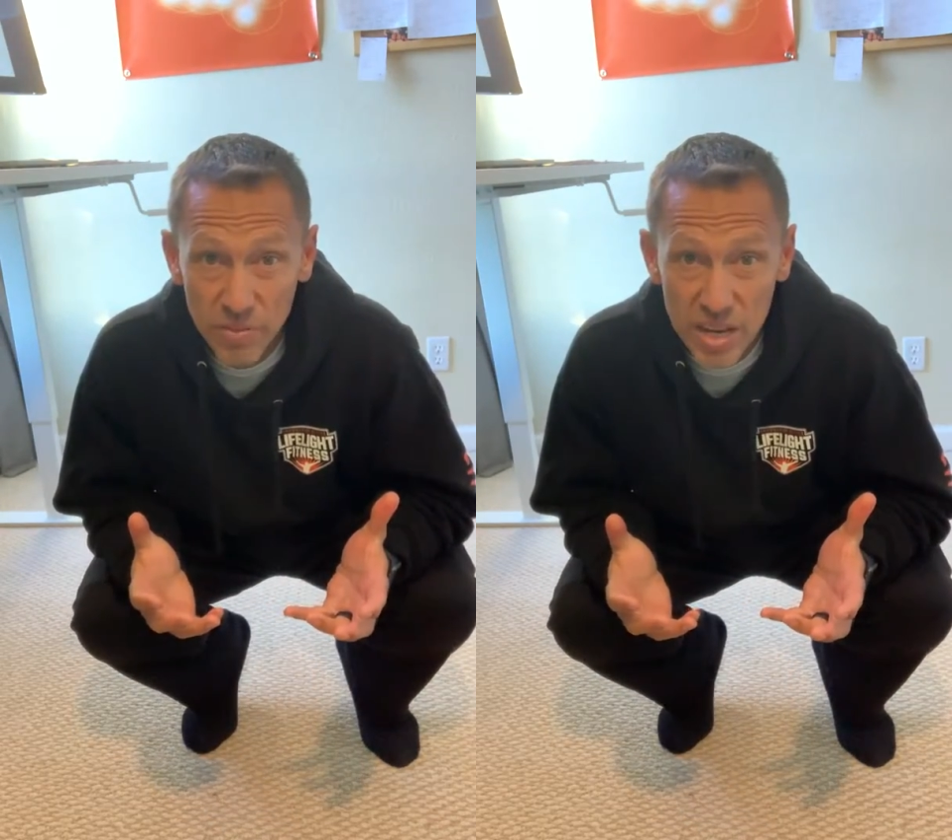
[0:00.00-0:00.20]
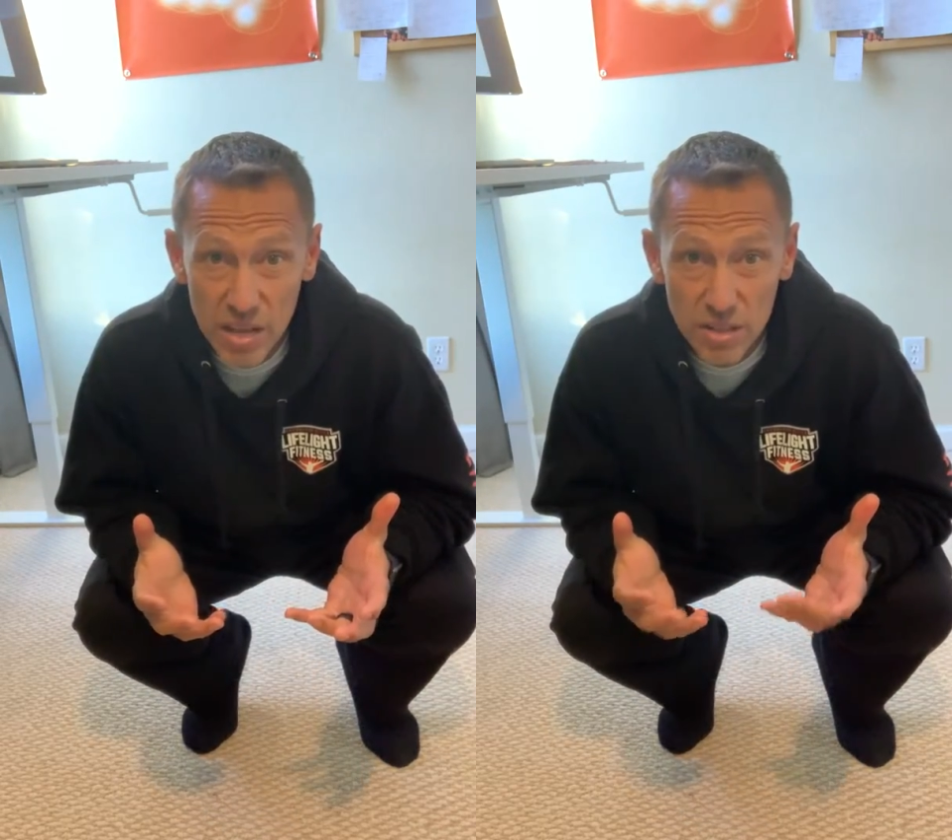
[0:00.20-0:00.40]

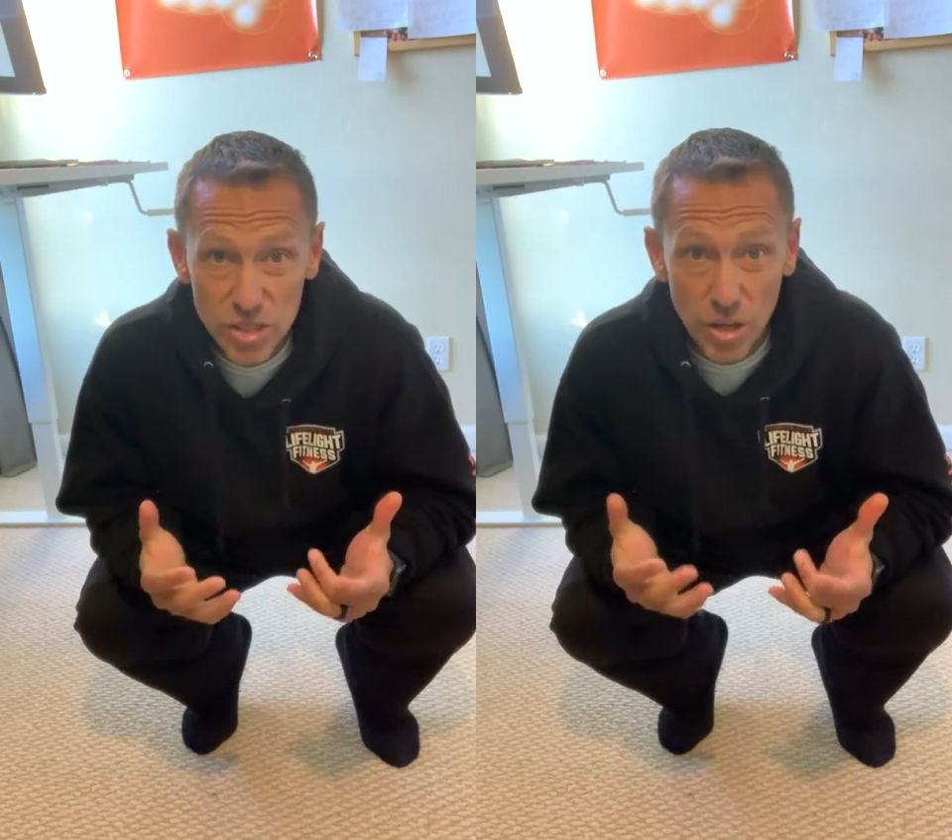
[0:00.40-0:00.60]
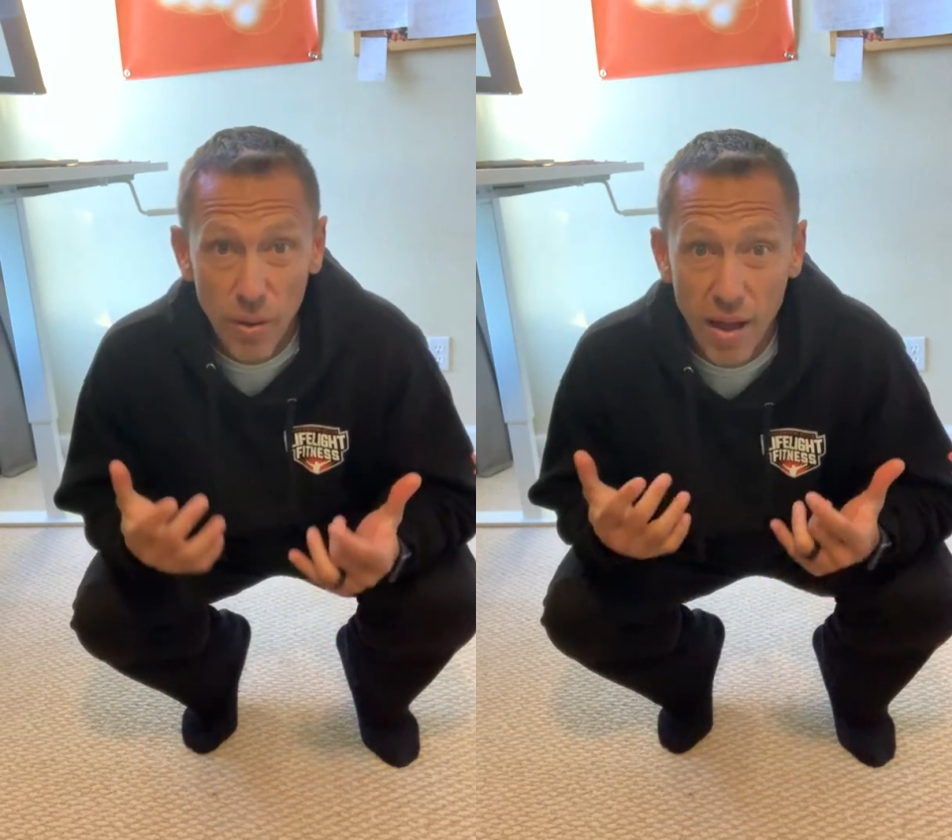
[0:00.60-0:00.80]
video to
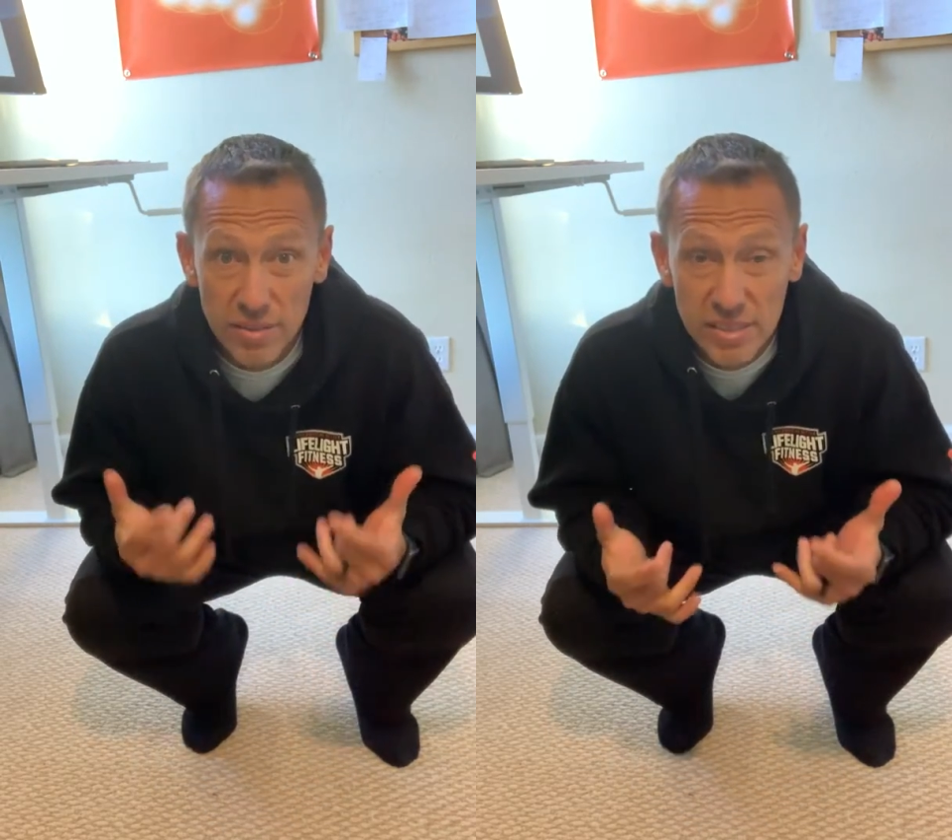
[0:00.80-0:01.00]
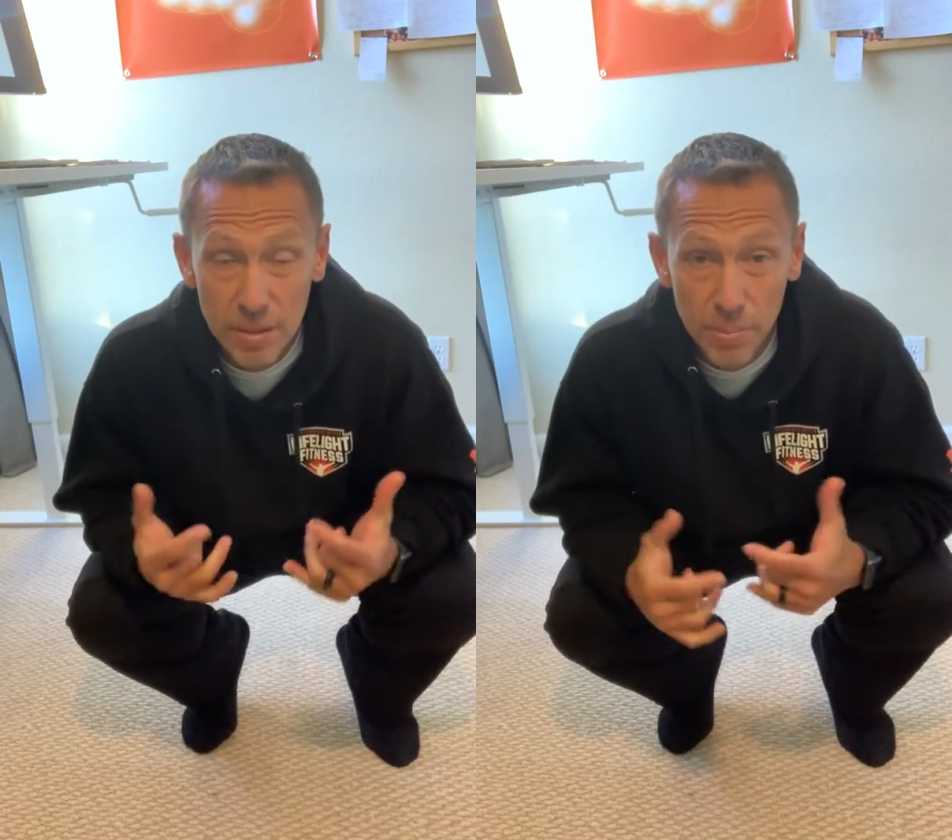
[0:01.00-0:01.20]
show you how
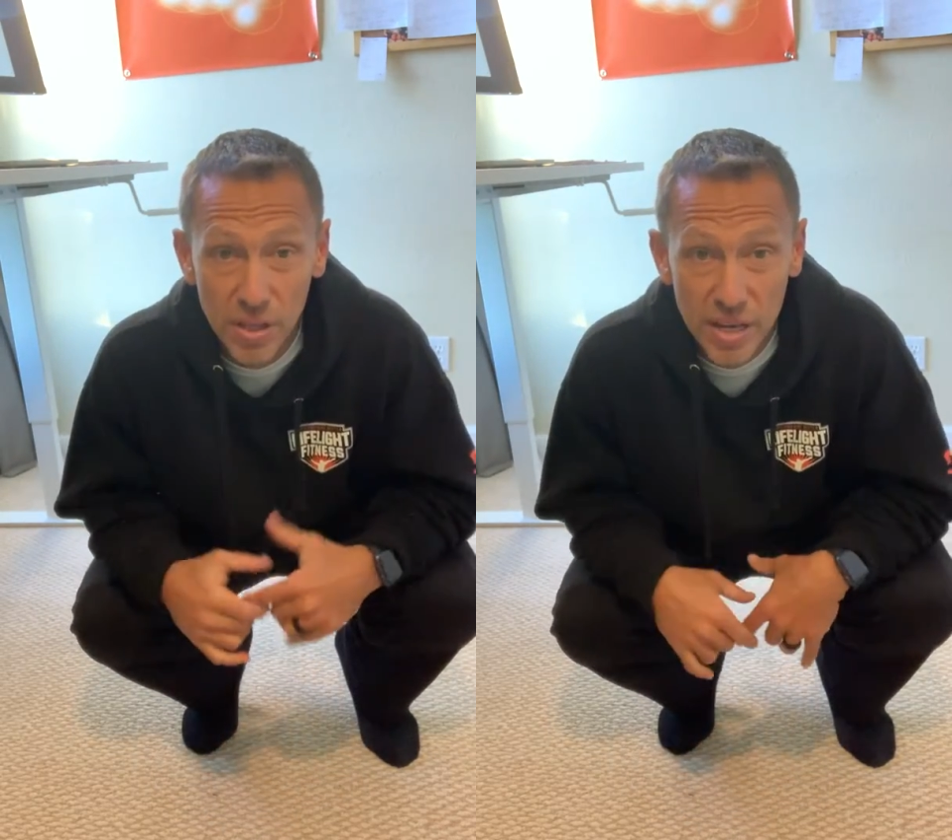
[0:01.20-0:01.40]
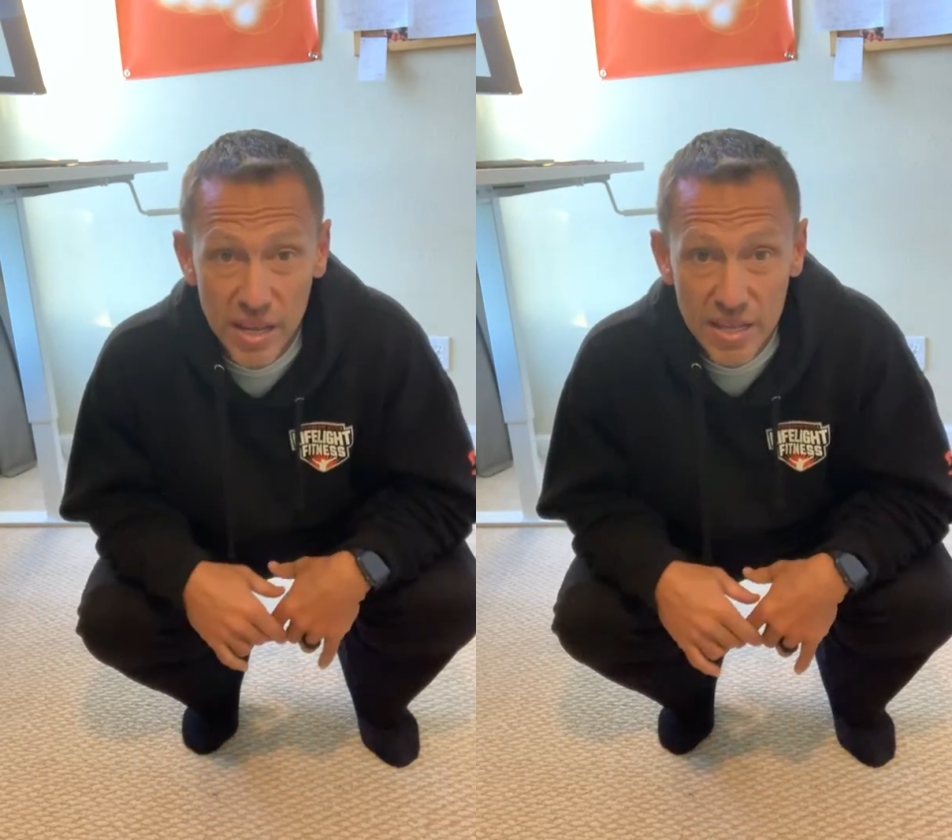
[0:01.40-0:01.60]
simple
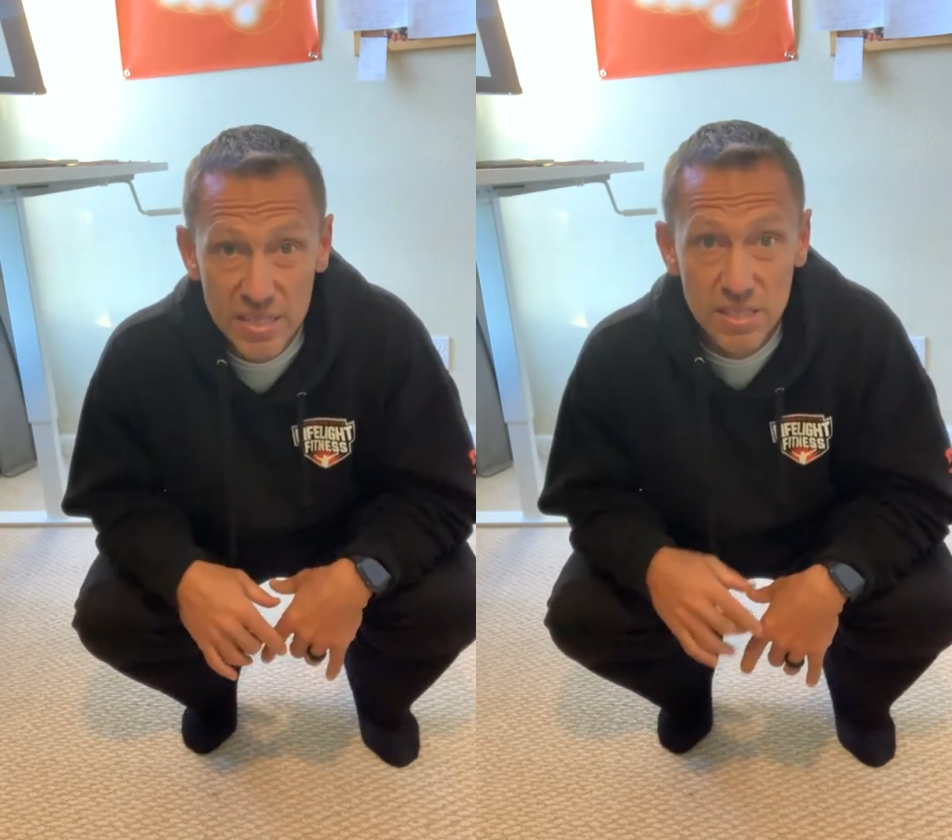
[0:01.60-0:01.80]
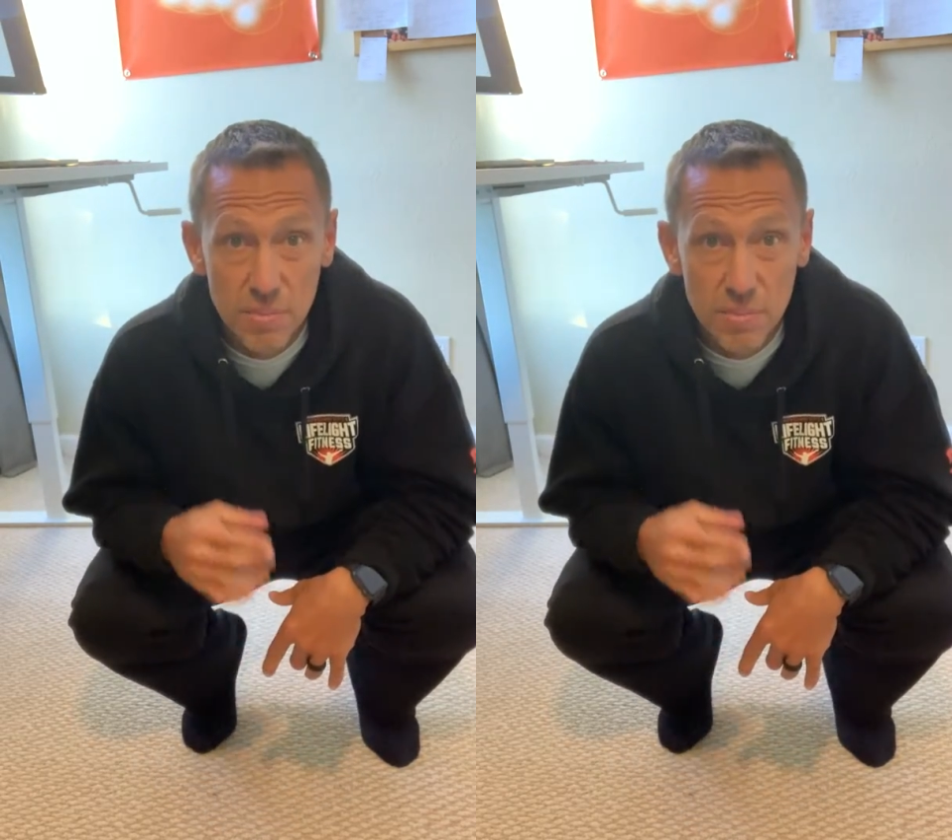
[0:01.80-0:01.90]
it is